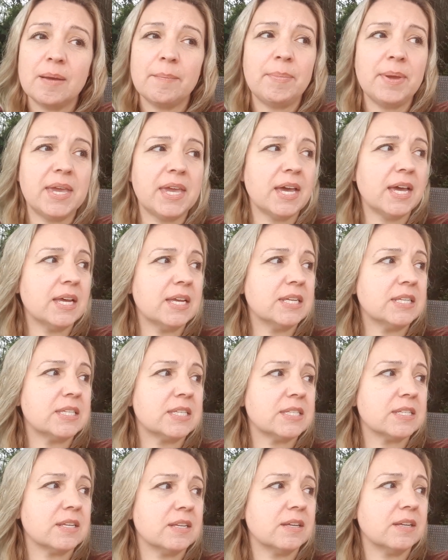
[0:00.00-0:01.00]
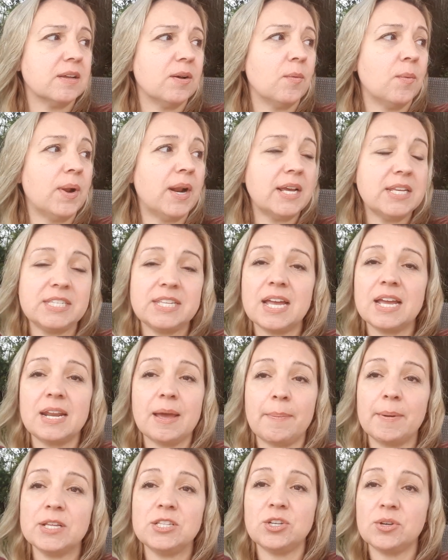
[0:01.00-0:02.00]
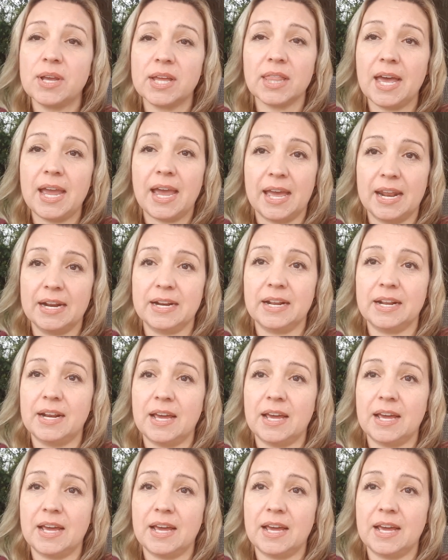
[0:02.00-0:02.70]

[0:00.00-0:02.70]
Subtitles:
Because when I stand up, I do get lightheaded.